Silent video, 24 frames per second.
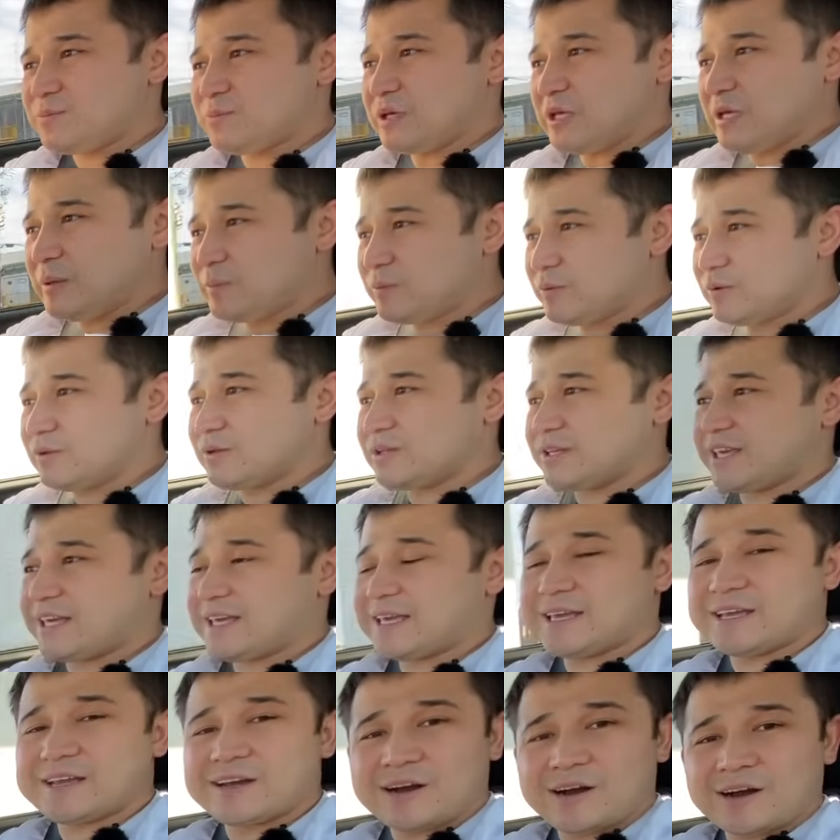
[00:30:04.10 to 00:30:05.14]
people get
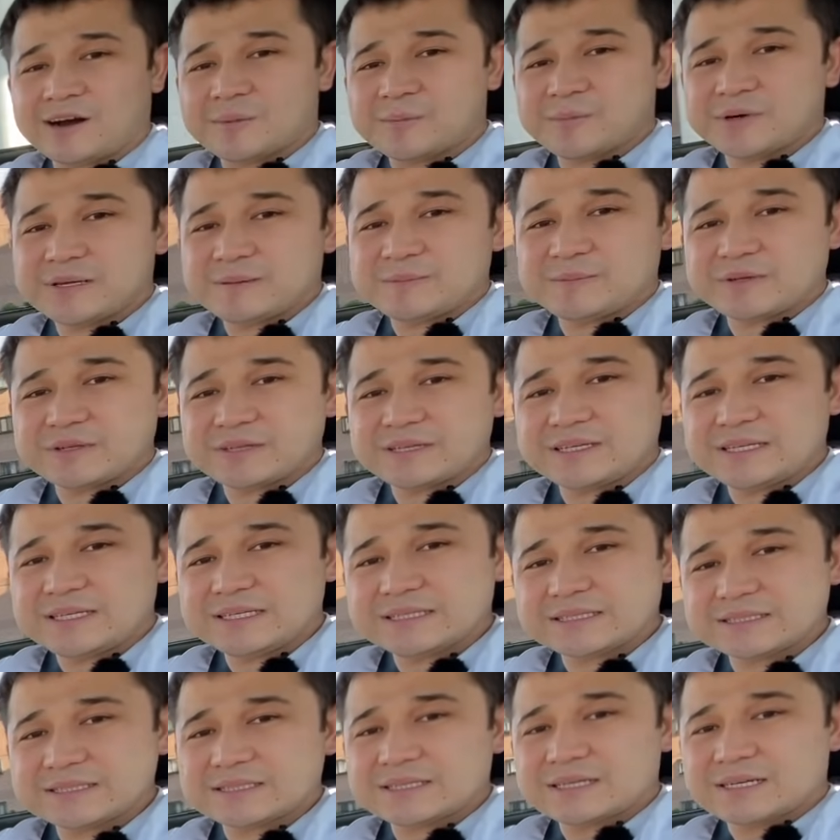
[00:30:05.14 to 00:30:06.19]
caught by police.
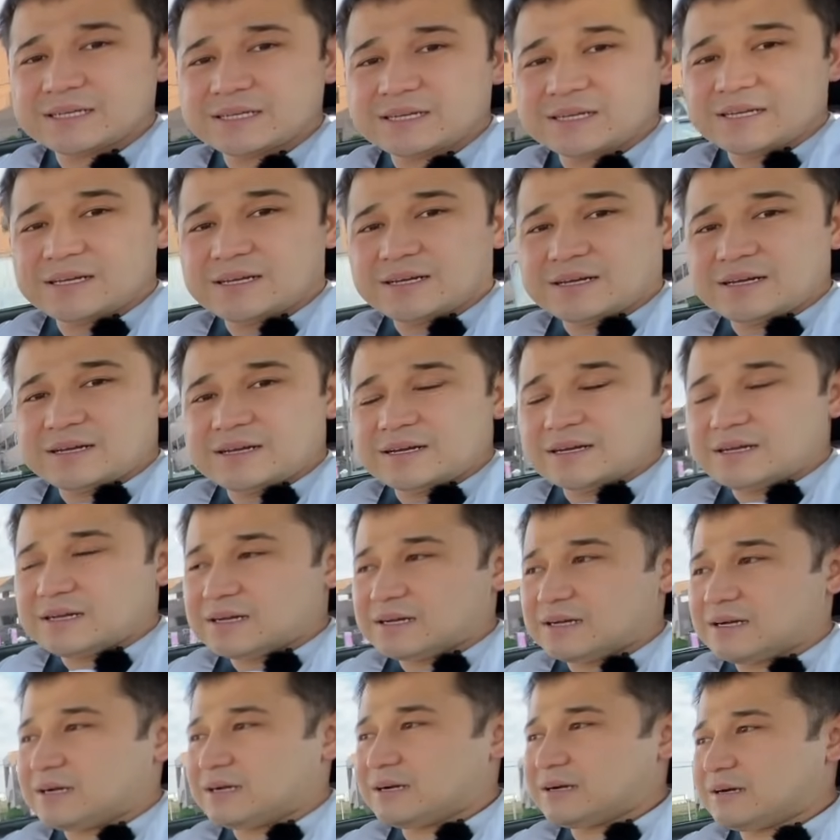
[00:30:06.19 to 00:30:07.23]

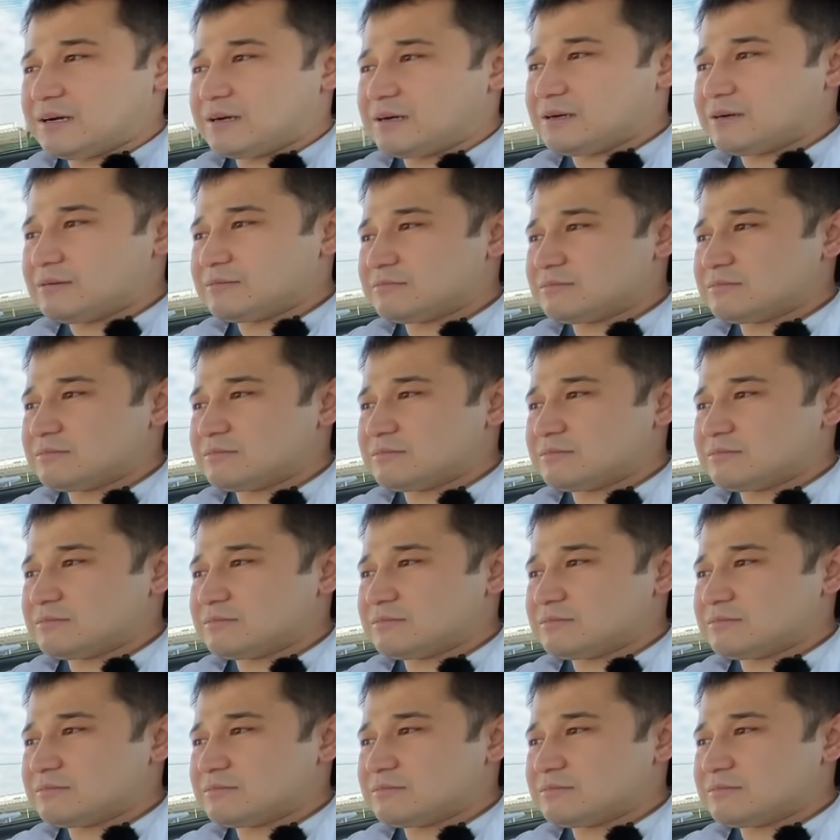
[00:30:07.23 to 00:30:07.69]
Um,